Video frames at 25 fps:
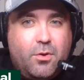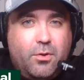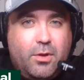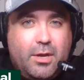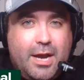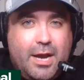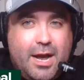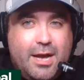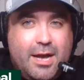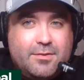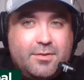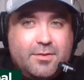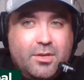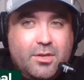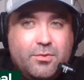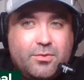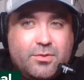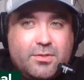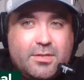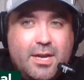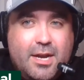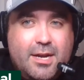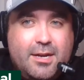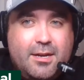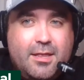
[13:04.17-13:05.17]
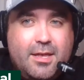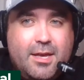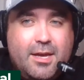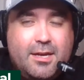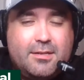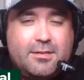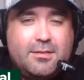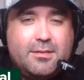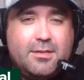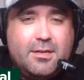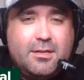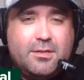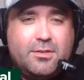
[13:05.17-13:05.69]
Goligoski, who signed
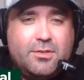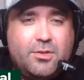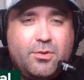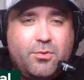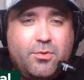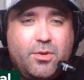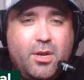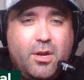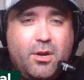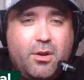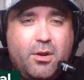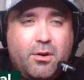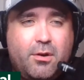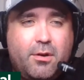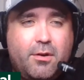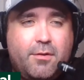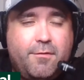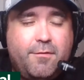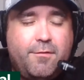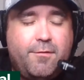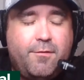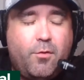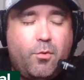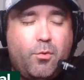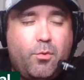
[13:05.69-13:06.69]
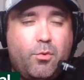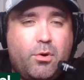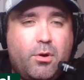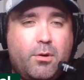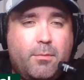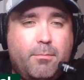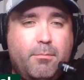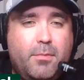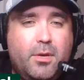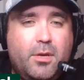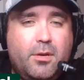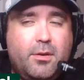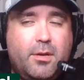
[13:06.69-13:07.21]
that uh, two-year,
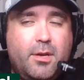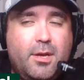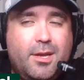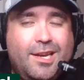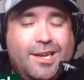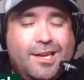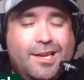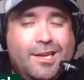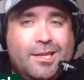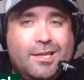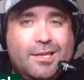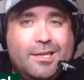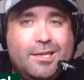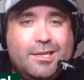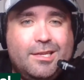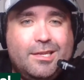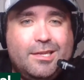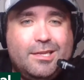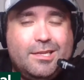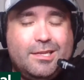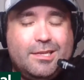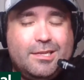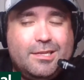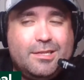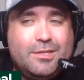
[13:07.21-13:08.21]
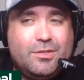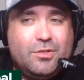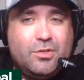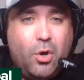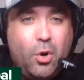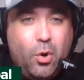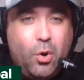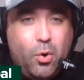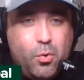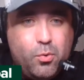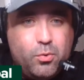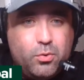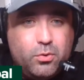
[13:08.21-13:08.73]
four million dollars
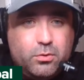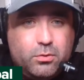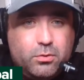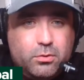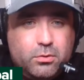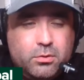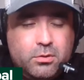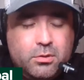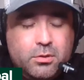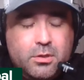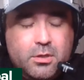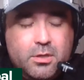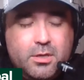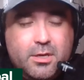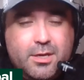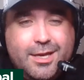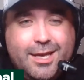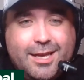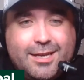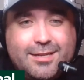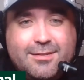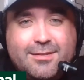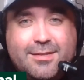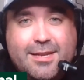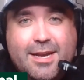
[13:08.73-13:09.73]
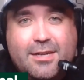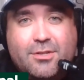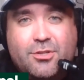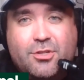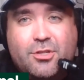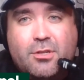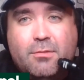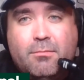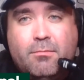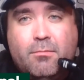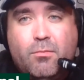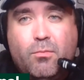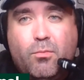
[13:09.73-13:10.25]
total
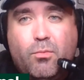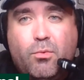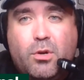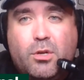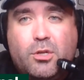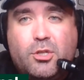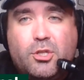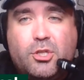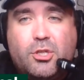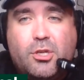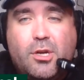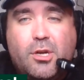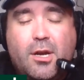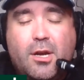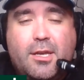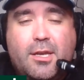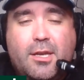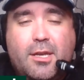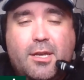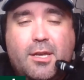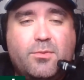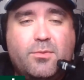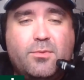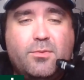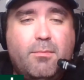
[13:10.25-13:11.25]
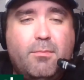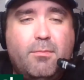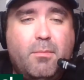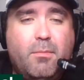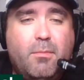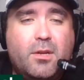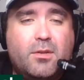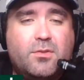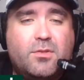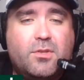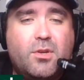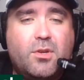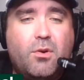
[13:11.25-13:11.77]
extension, which uh, keeps him in
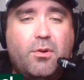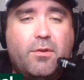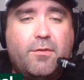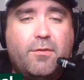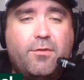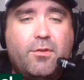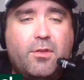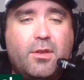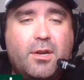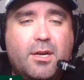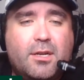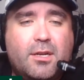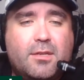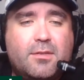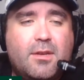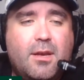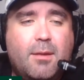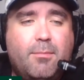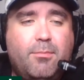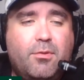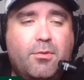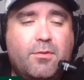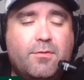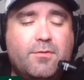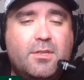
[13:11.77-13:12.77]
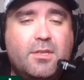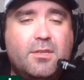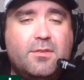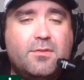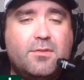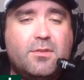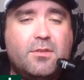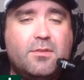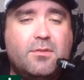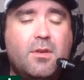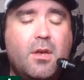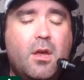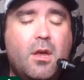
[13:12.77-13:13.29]
Minnesota for the next couple of
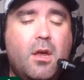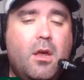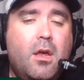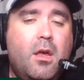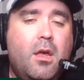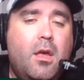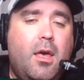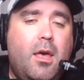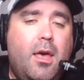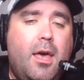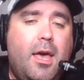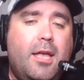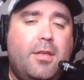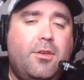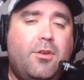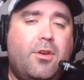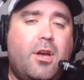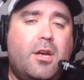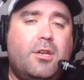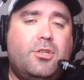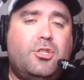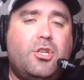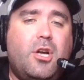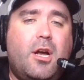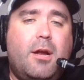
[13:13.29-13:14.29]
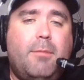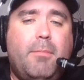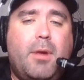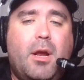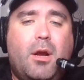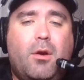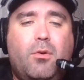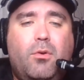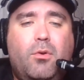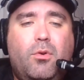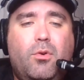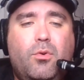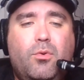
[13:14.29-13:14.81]
seasons. And you got John
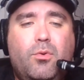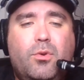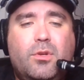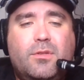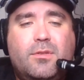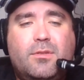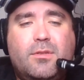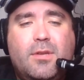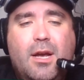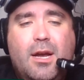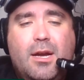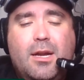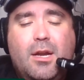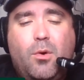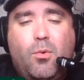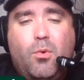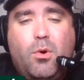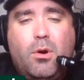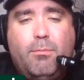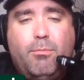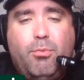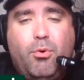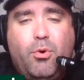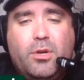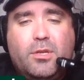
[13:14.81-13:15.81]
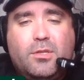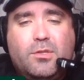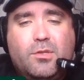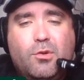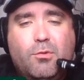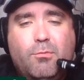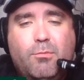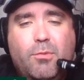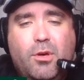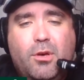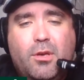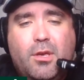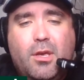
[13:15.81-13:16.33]
Merrill, who is signed at one point
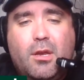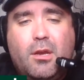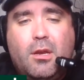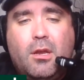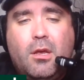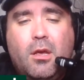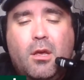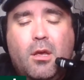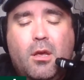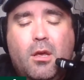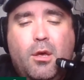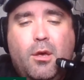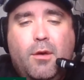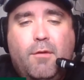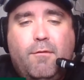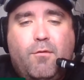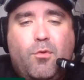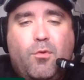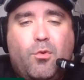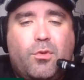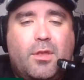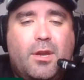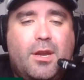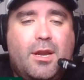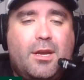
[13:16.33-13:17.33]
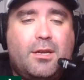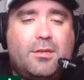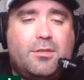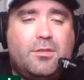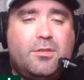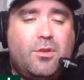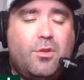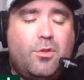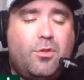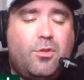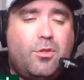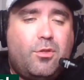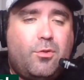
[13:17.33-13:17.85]
two million dollars for the
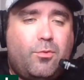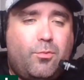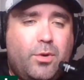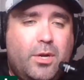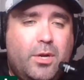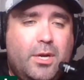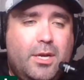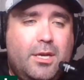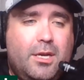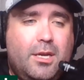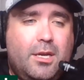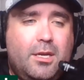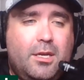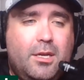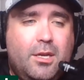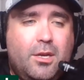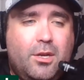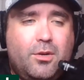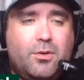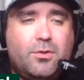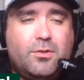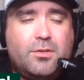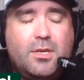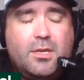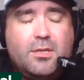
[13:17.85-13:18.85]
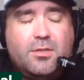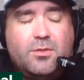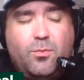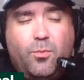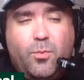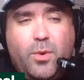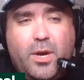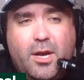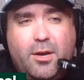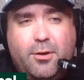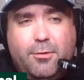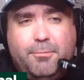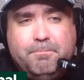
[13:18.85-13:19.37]
next three years as
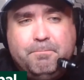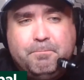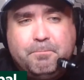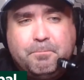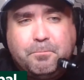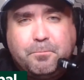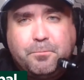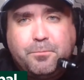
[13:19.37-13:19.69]
well.